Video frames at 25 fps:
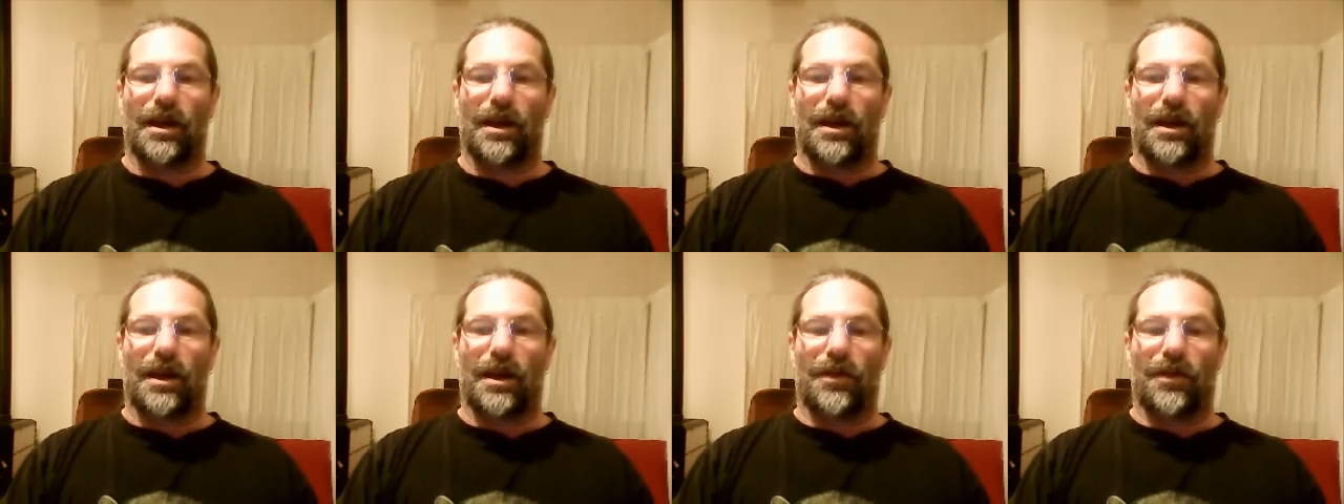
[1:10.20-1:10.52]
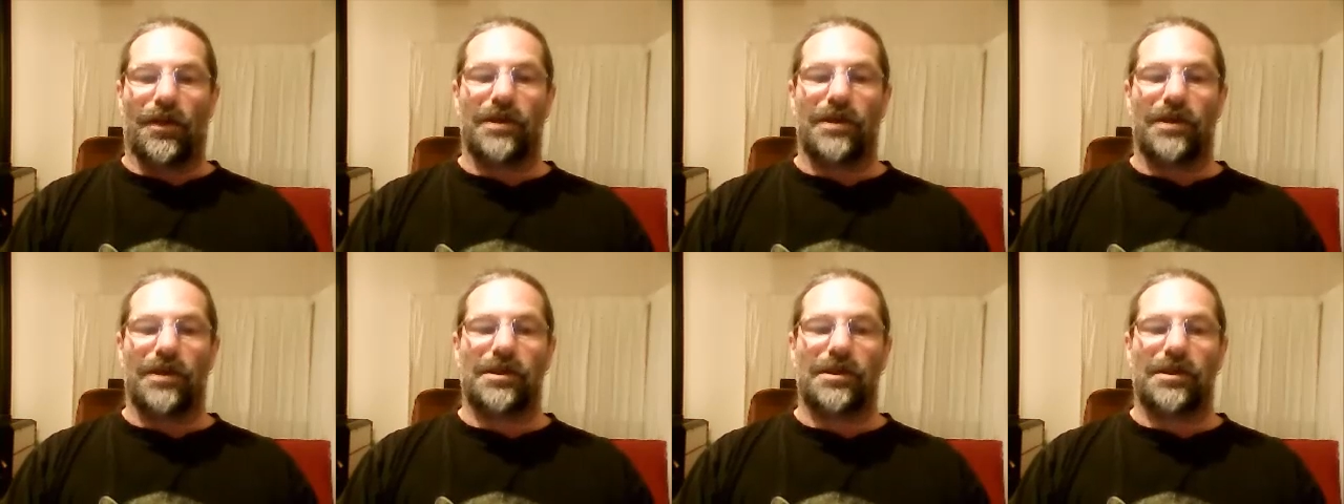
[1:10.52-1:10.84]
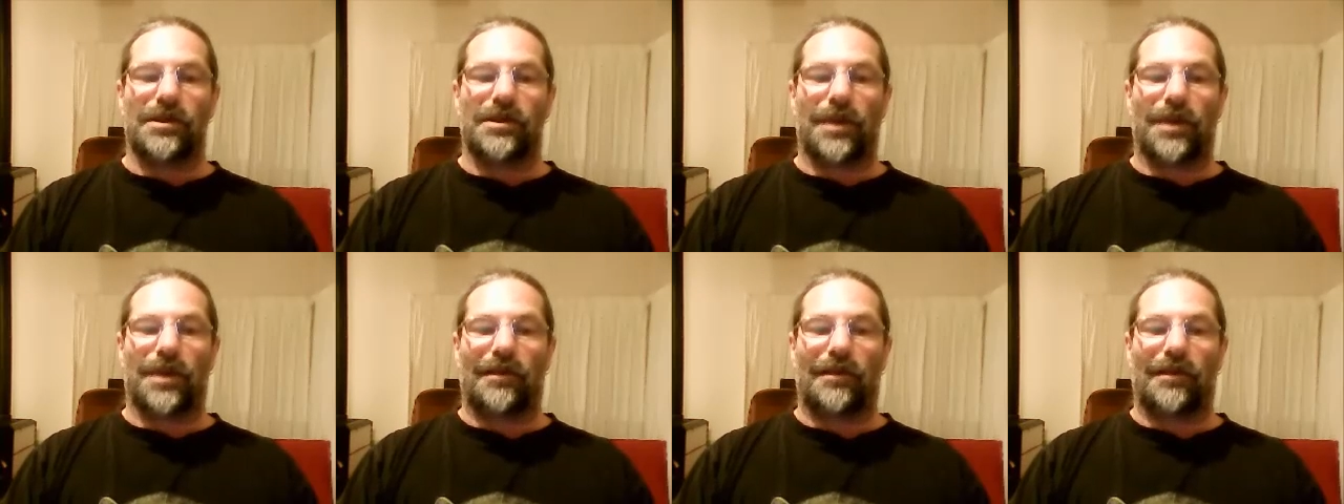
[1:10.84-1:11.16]
This
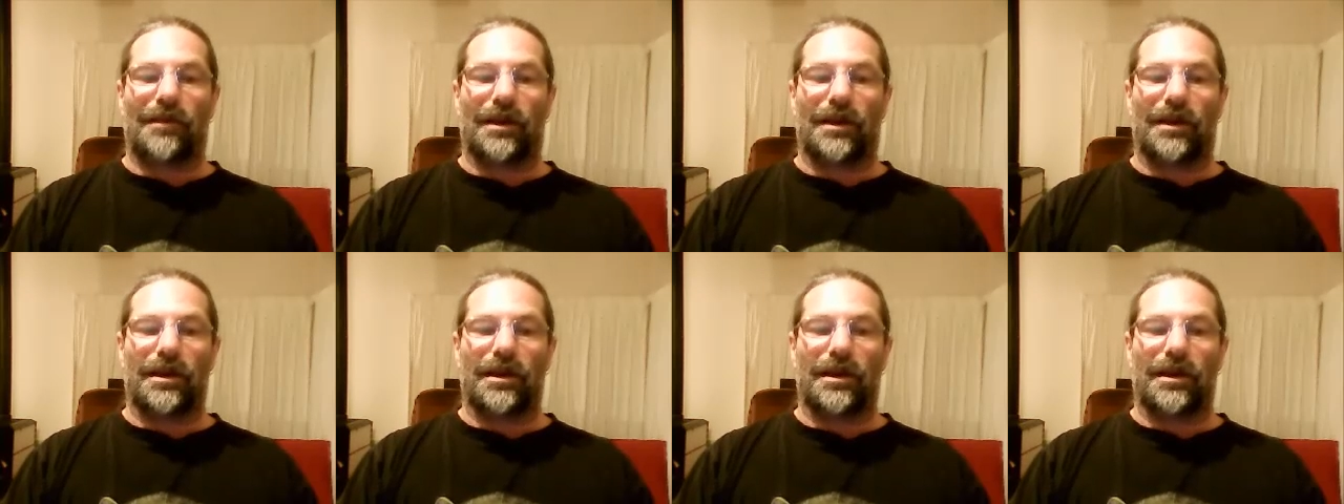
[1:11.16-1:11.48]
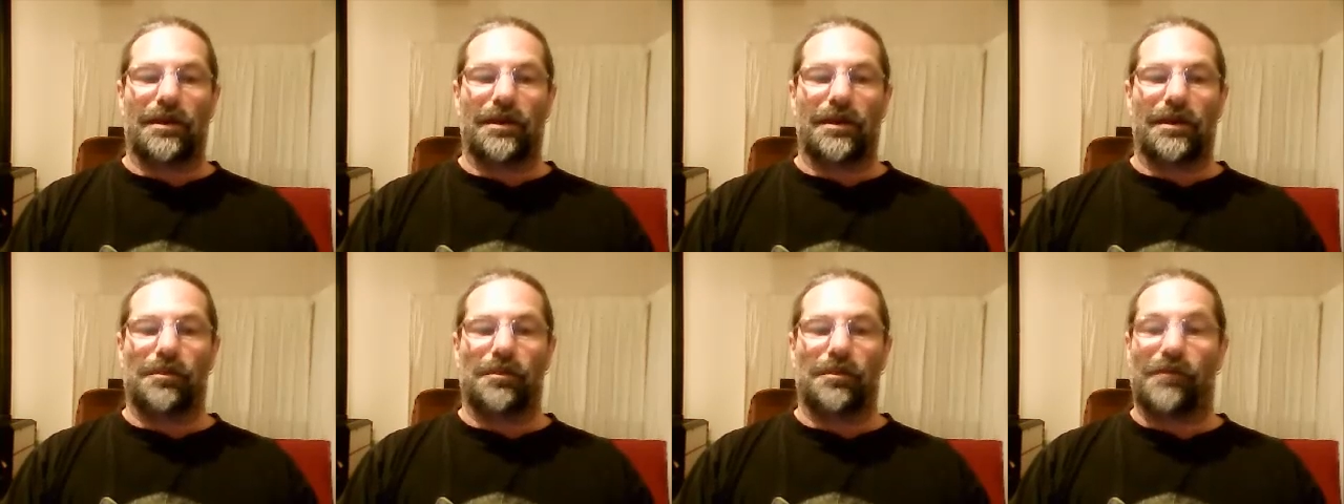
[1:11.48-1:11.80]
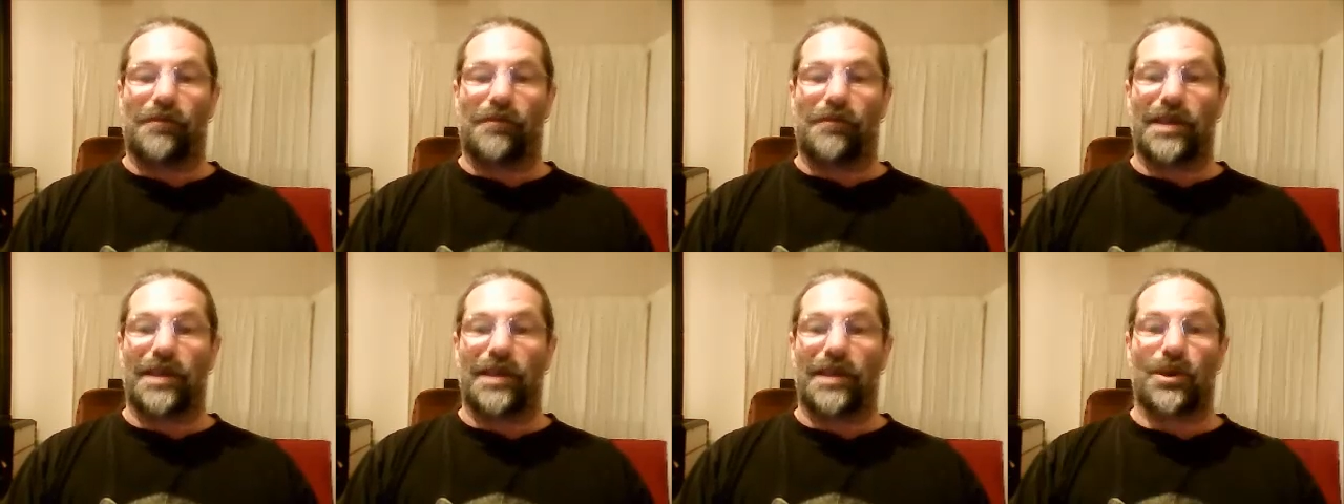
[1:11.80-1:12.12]
apparently
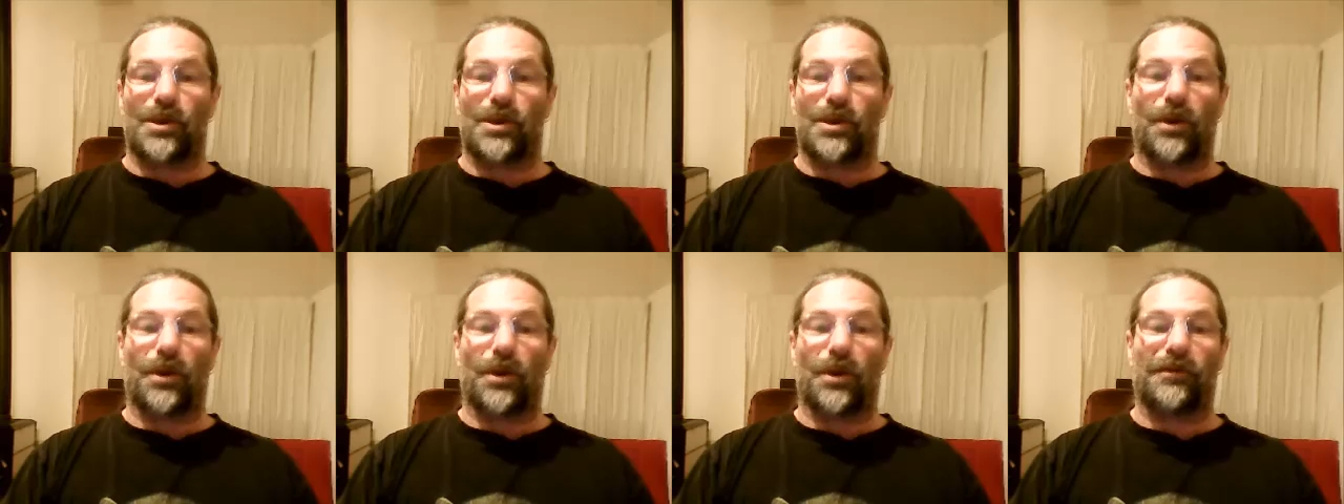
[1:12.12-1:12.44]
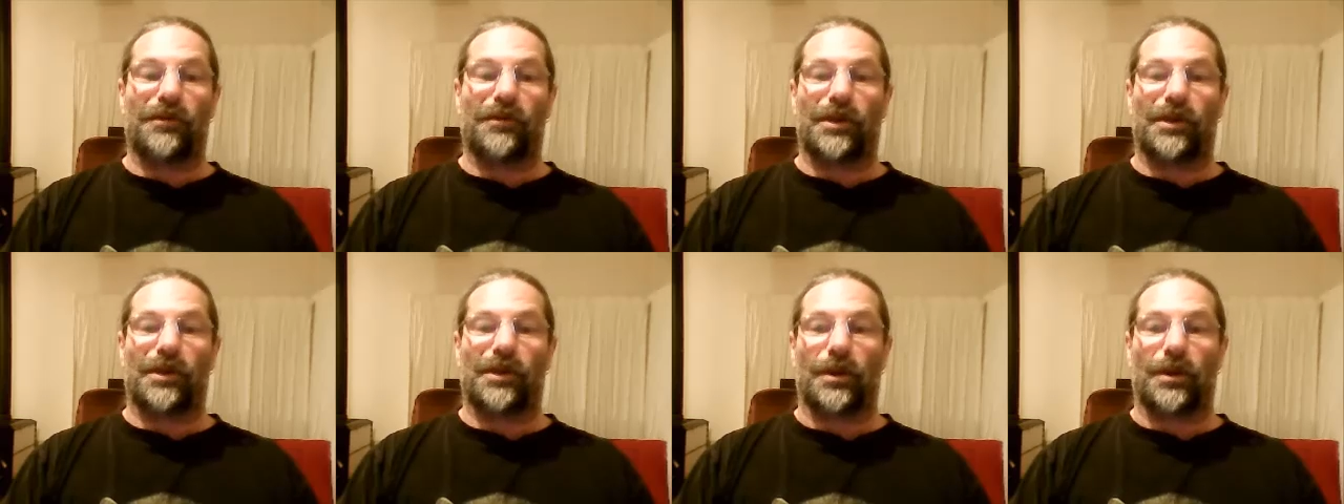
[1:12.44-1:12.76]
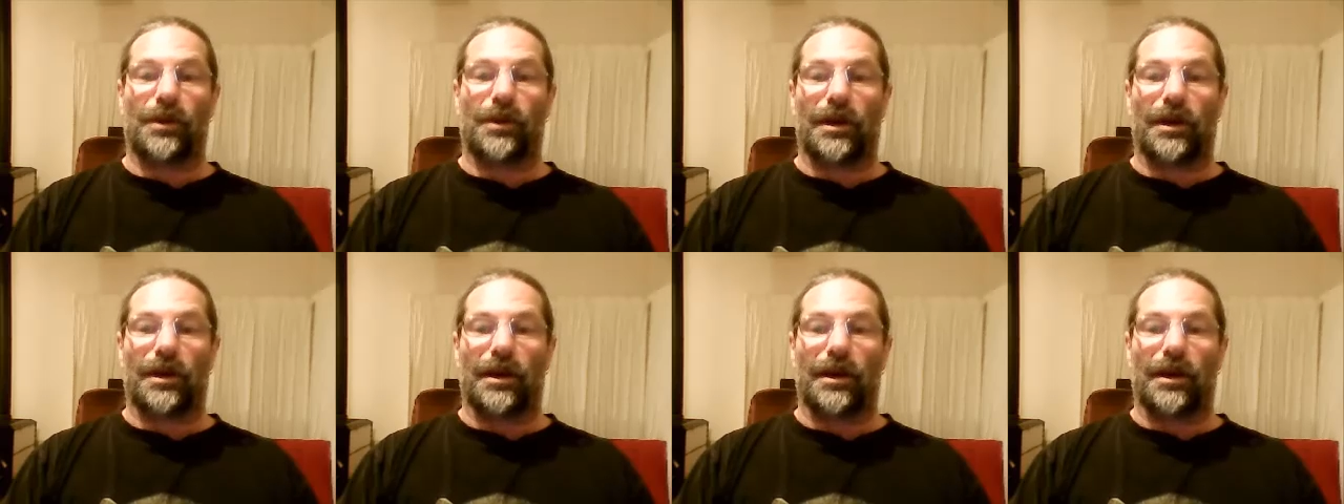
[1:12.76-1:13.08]
breaks quite
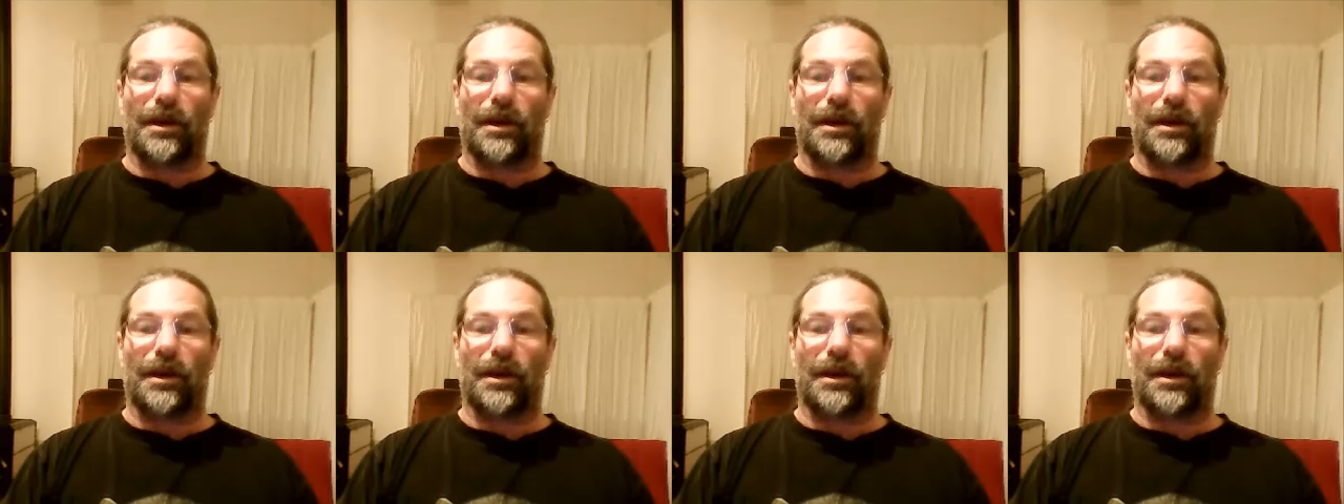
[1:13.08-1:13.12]
frequently,